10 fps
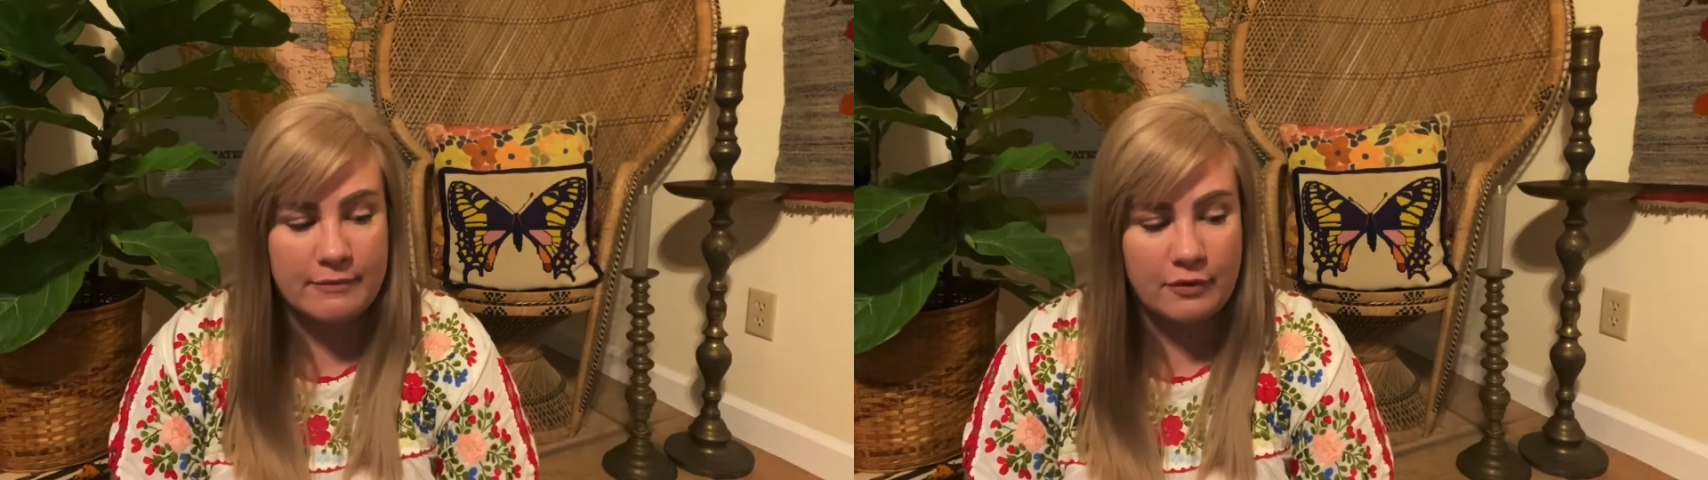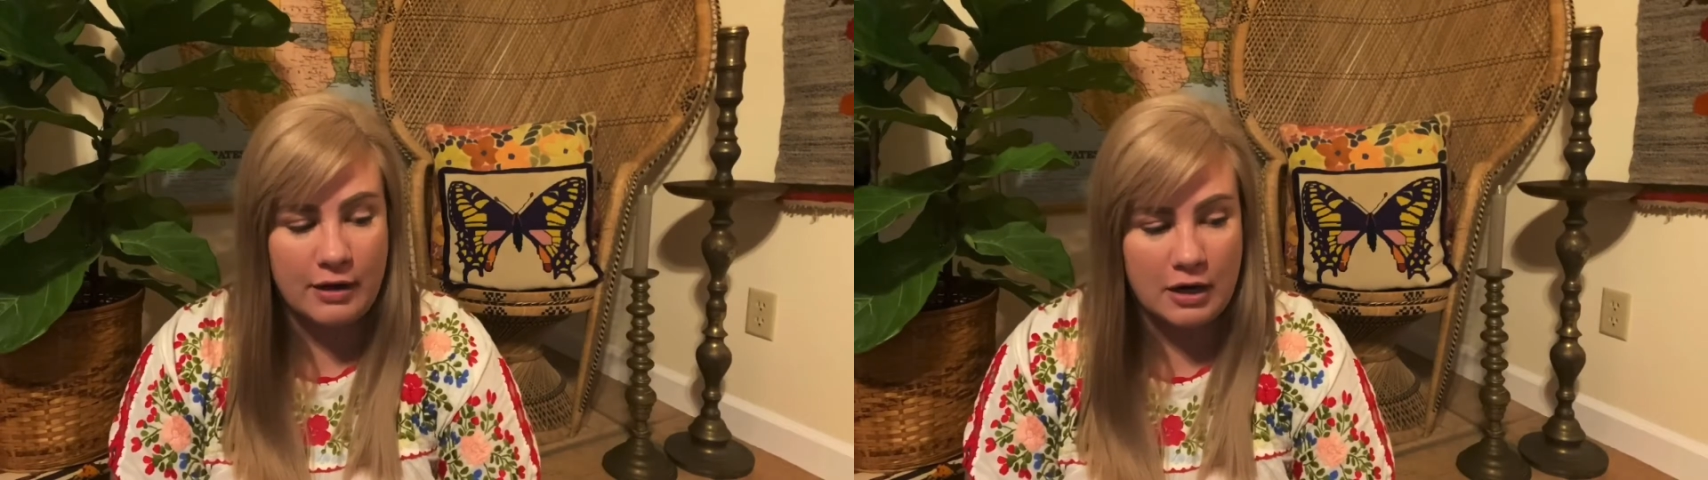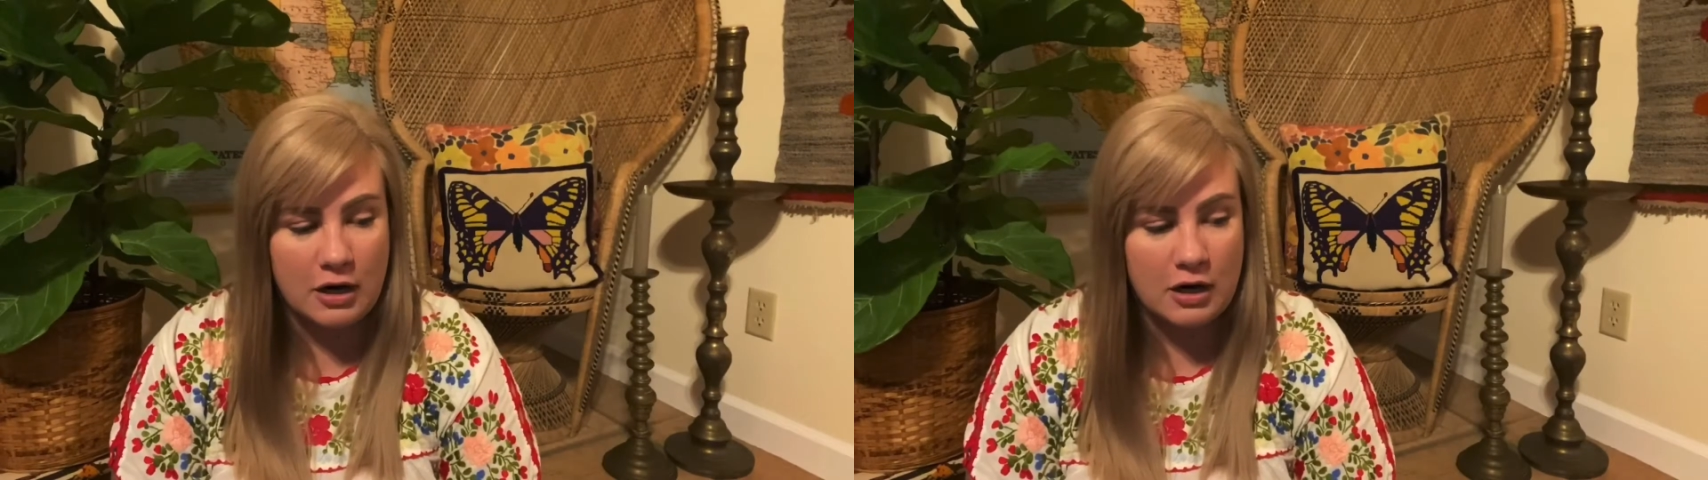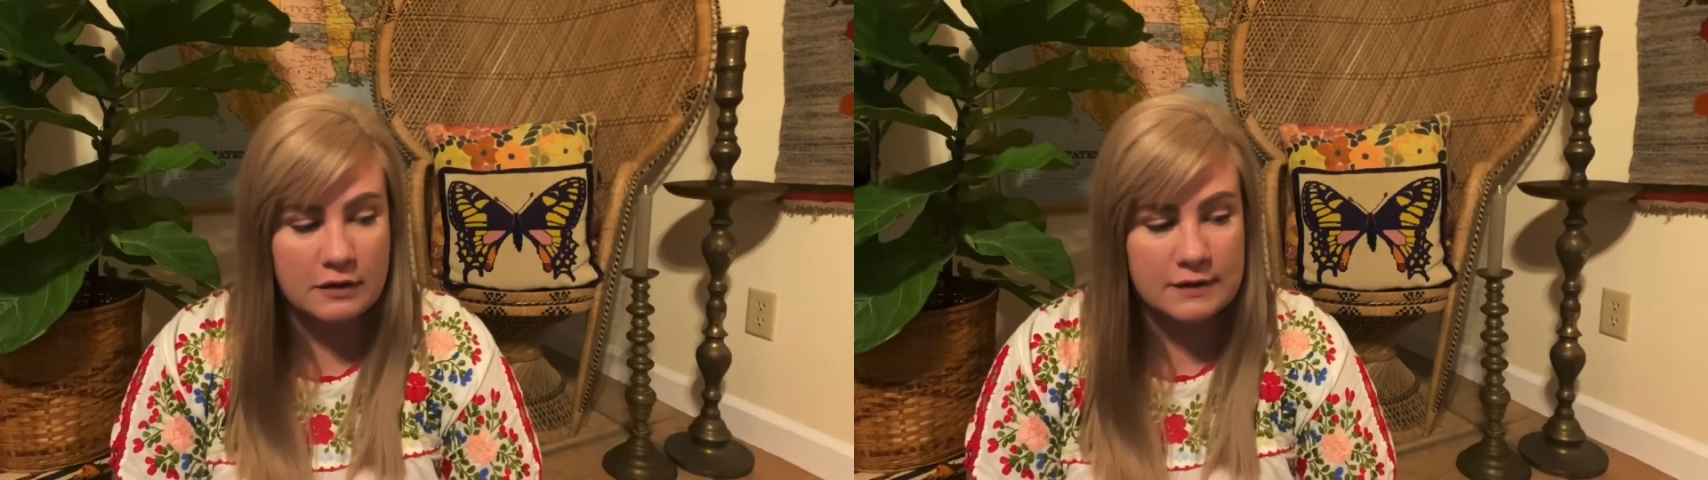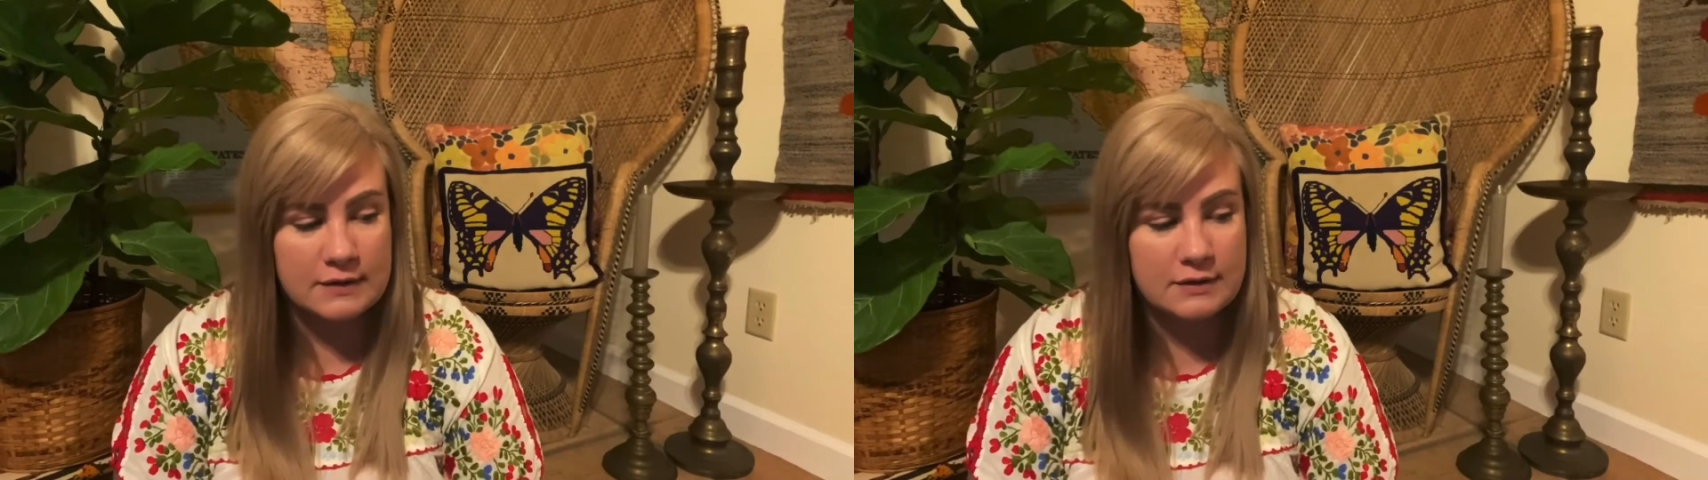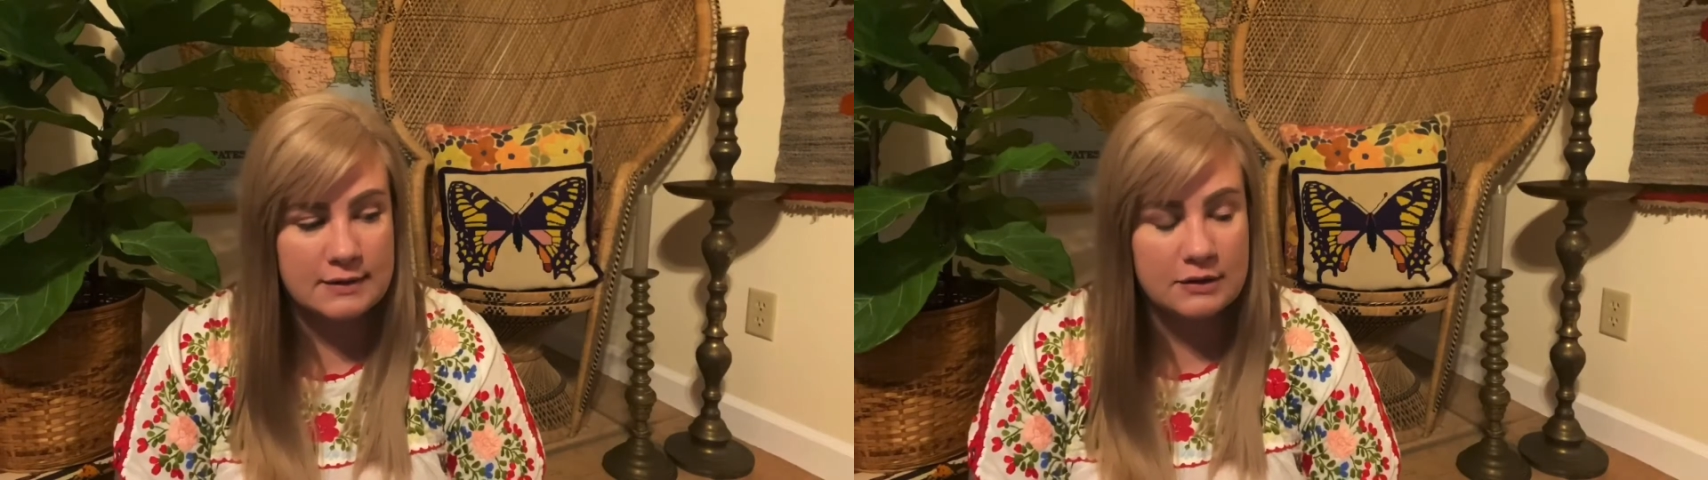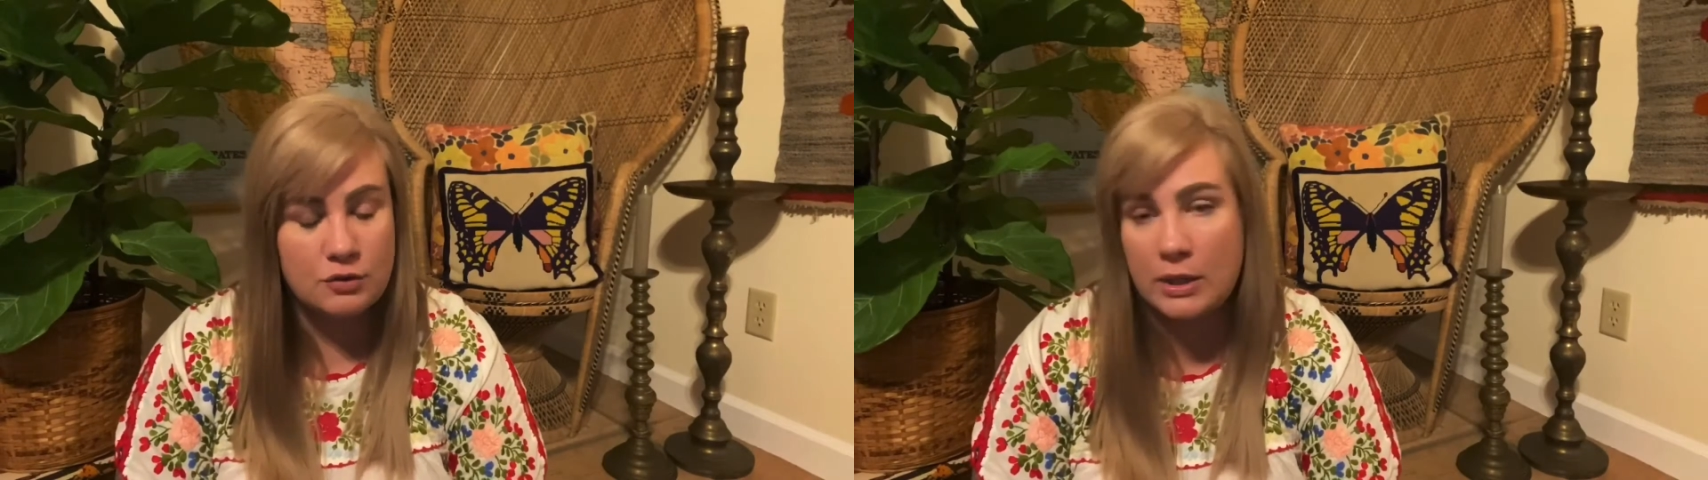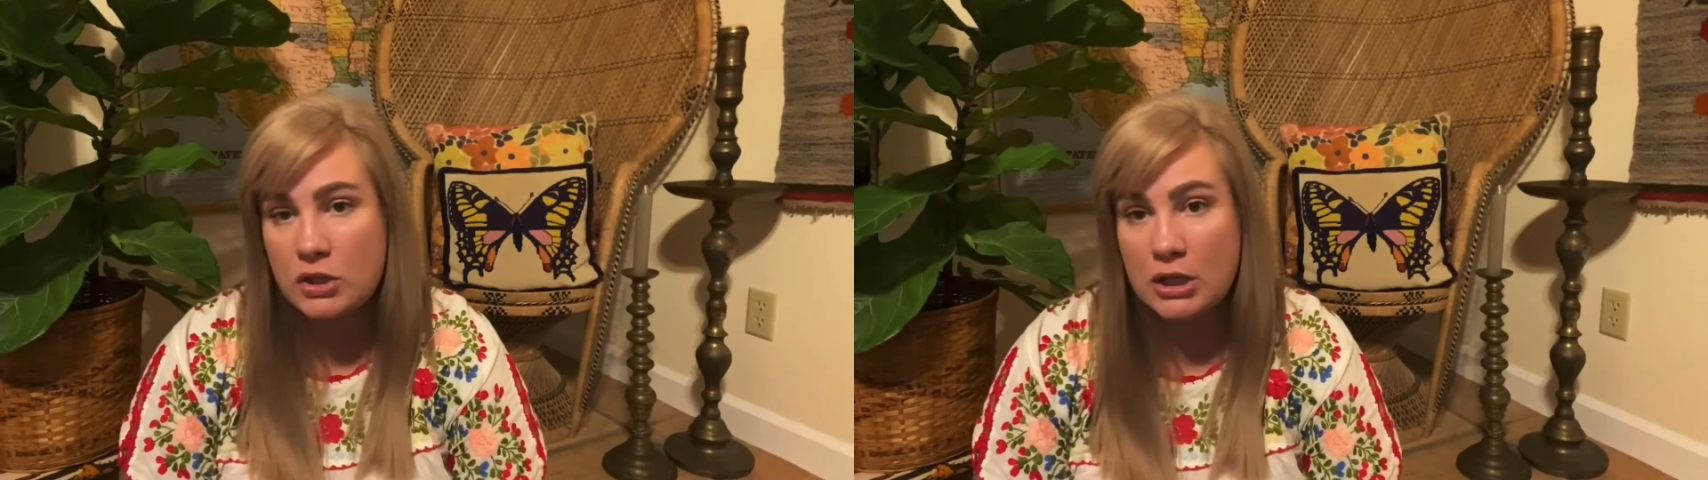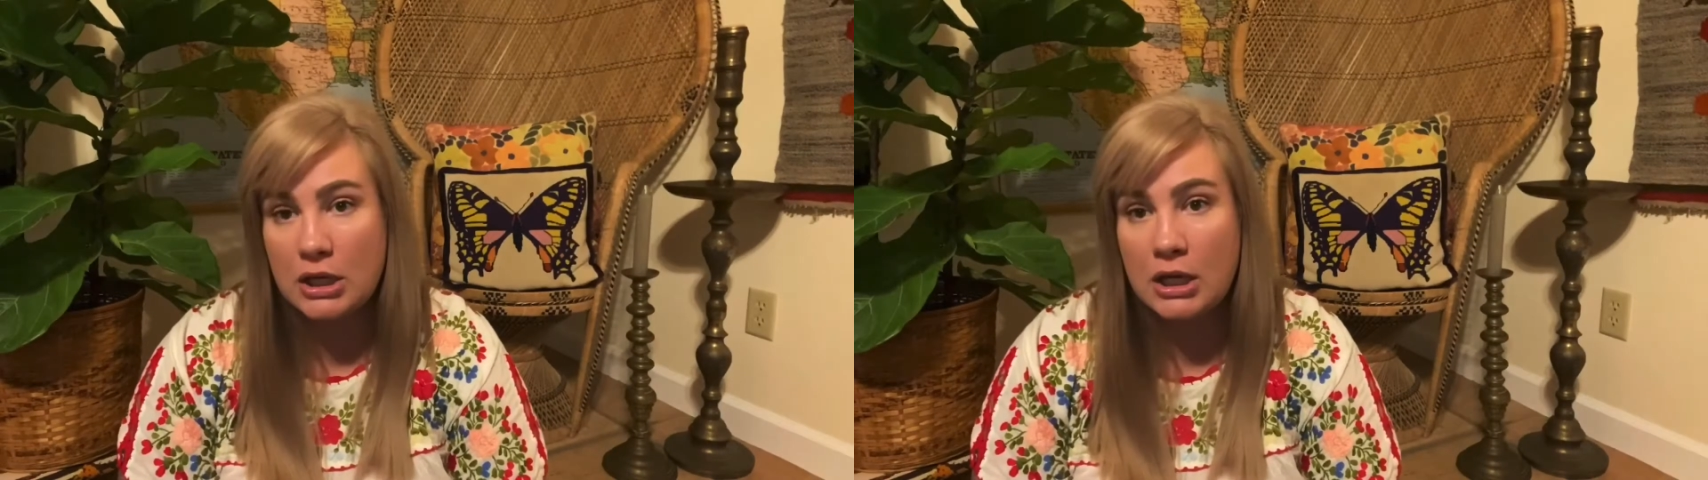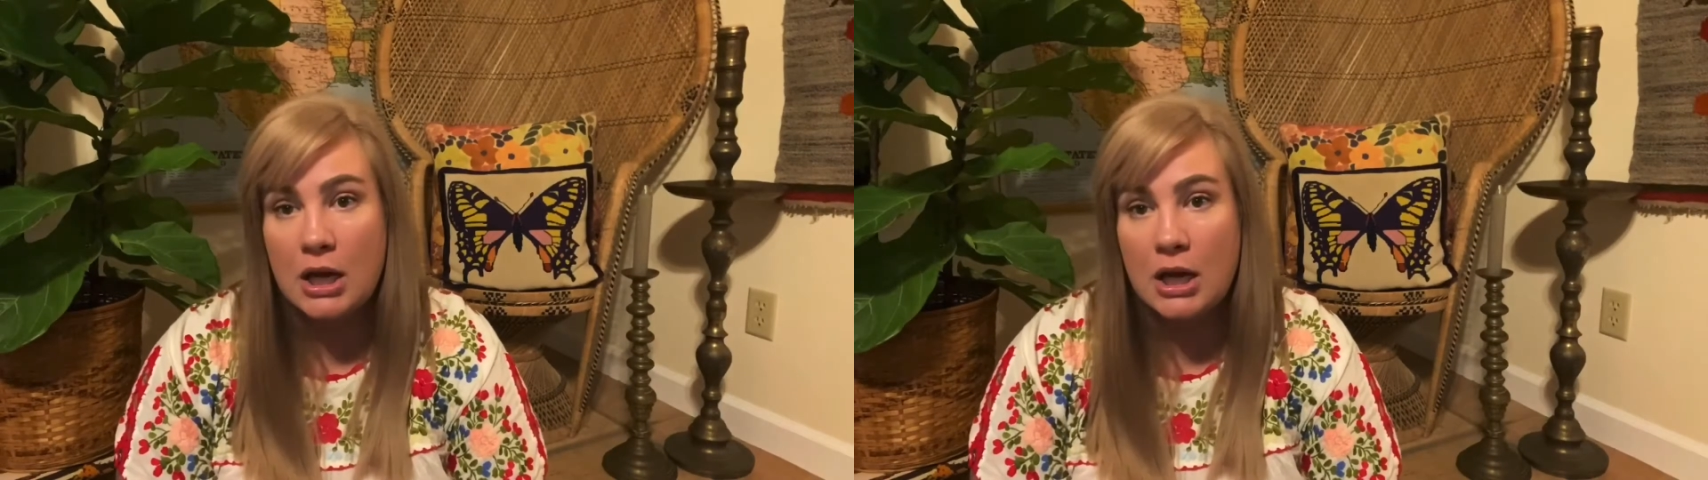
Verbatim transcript: credit card situation.